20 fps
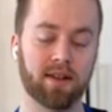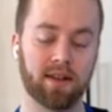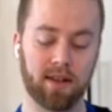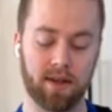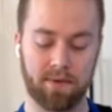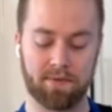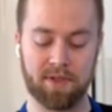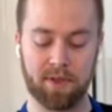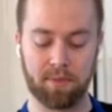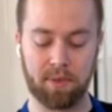
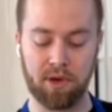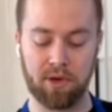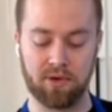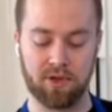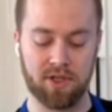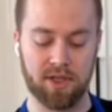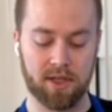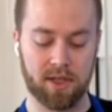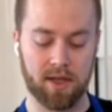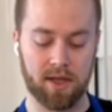loved
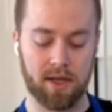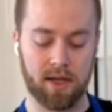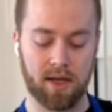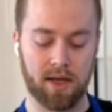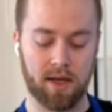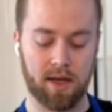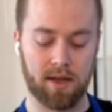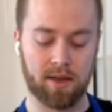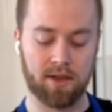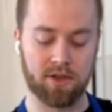about
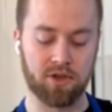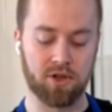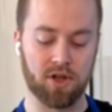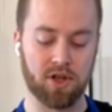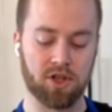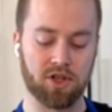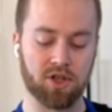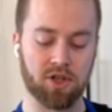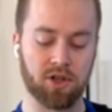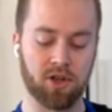the
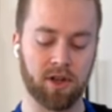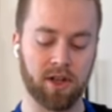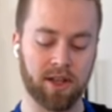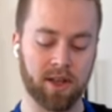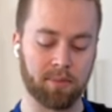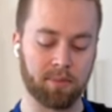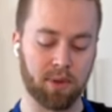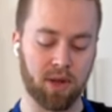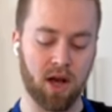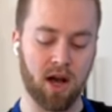traditional
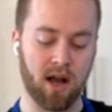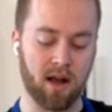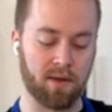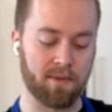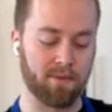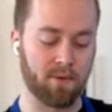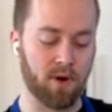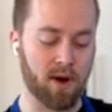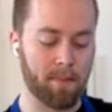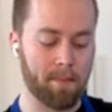in the
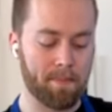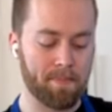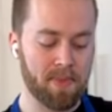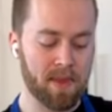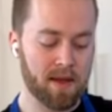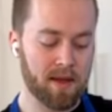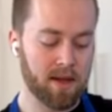block form,